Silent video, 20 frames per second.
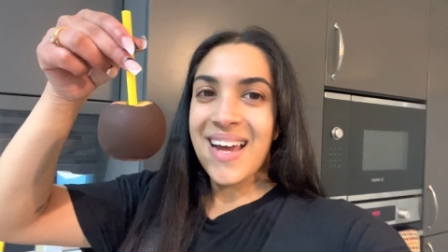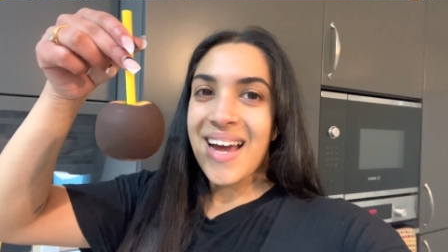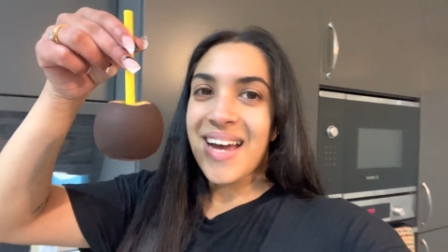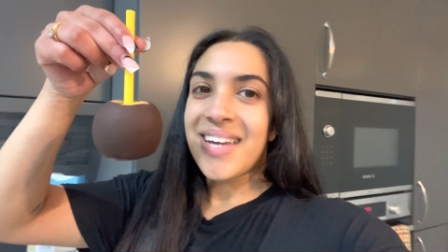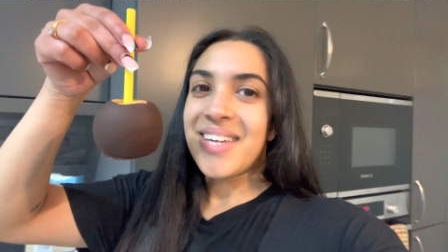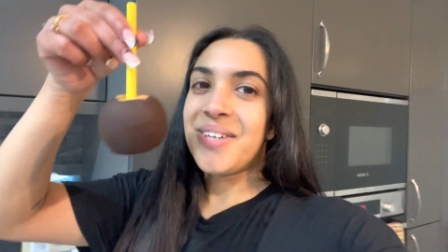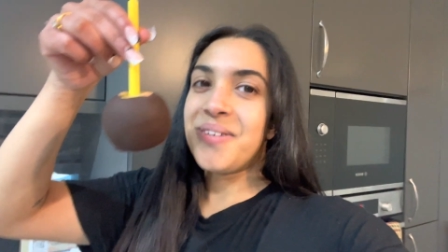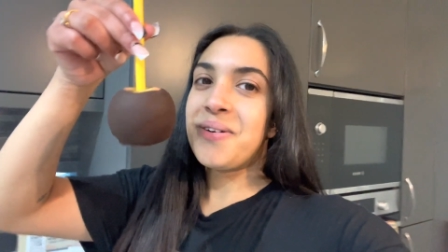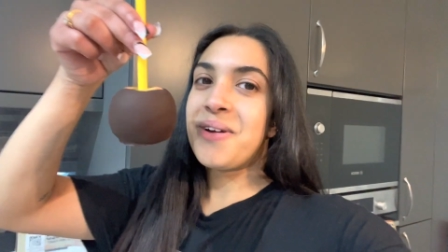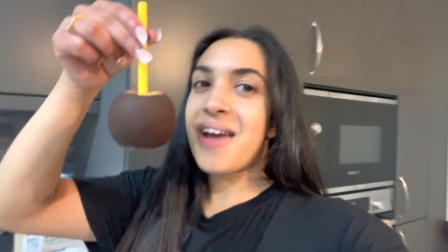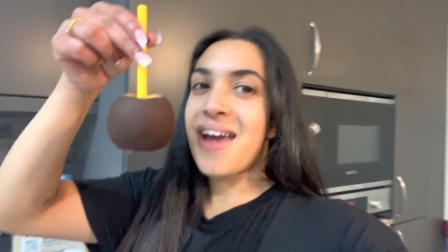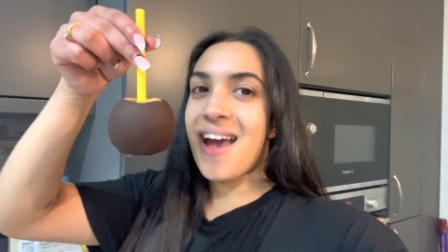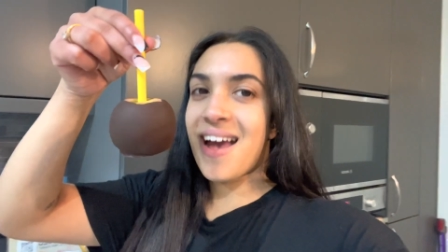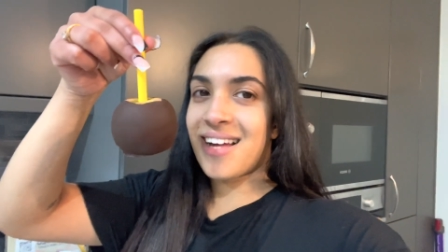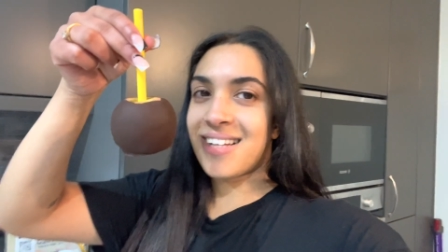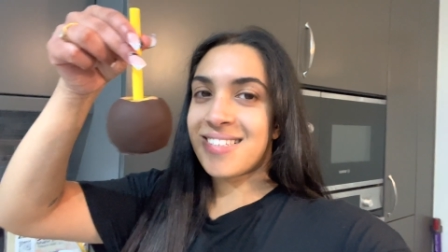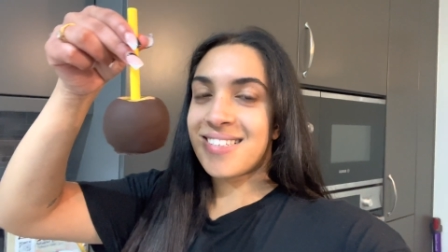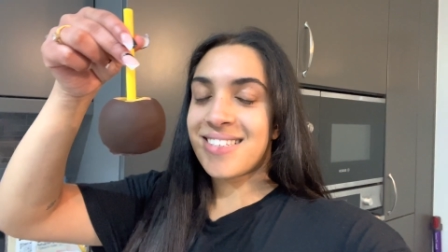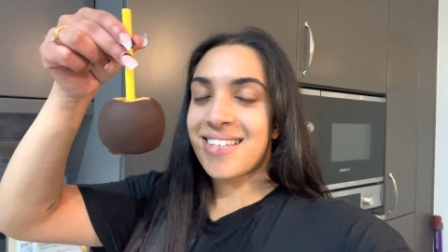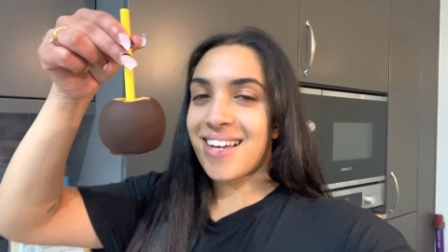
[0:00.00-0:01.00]
You
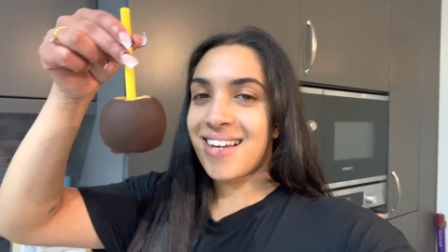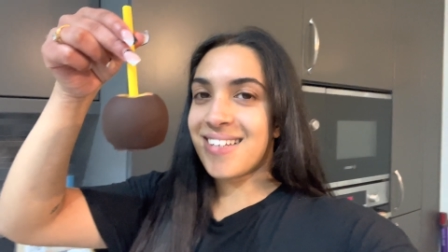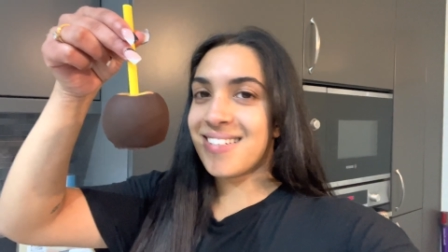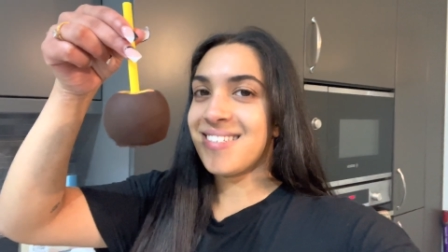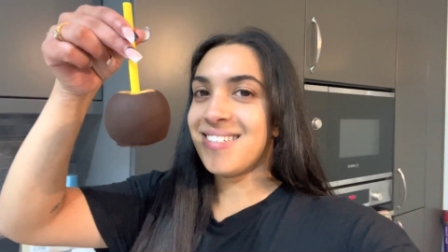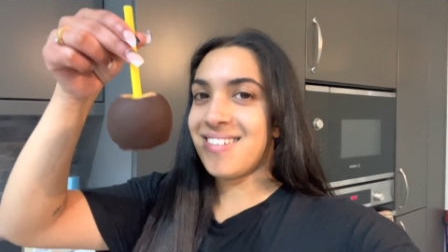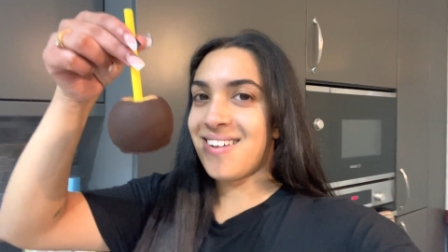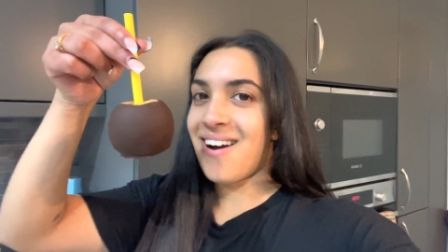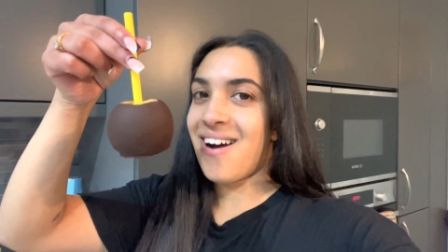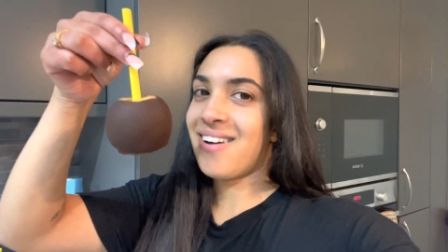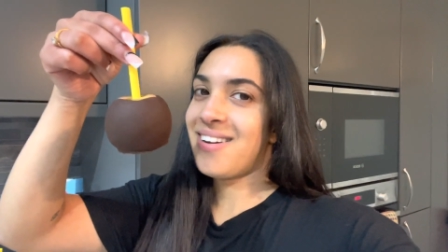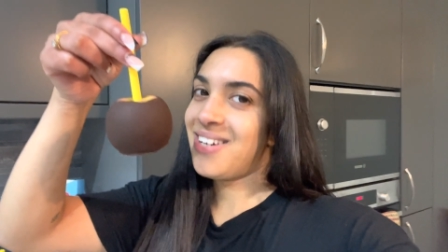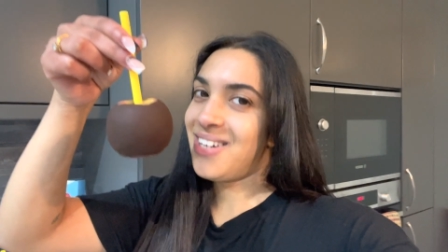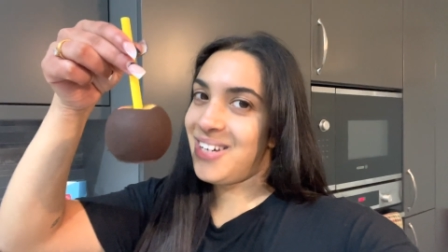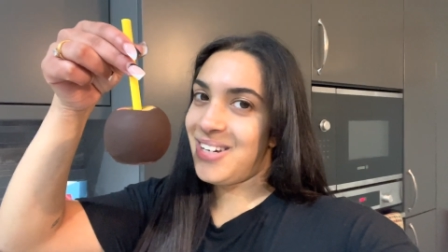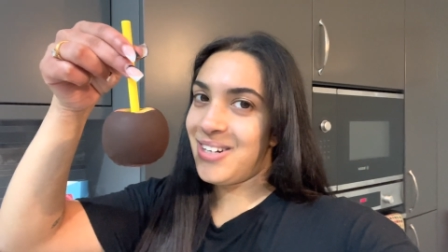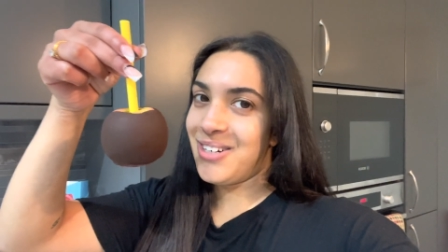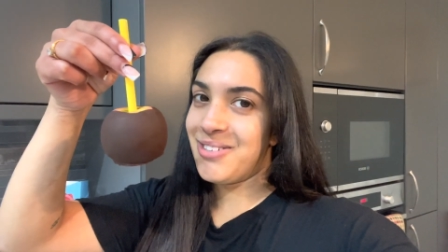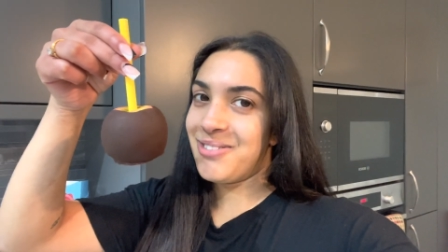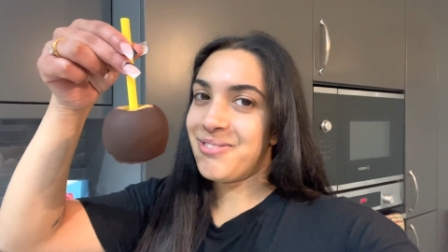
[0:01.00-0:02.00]
can't say it's not
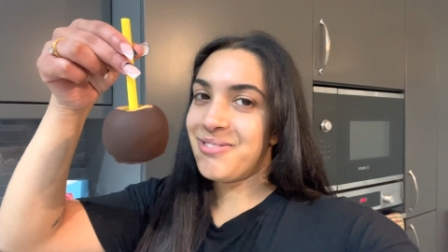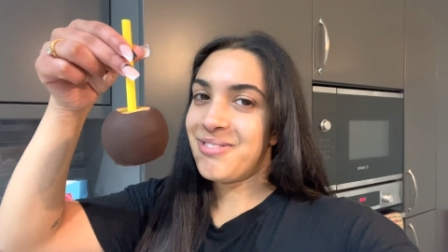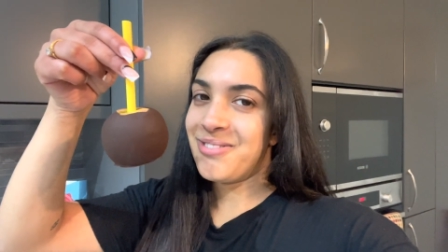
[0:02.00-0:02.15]
cute.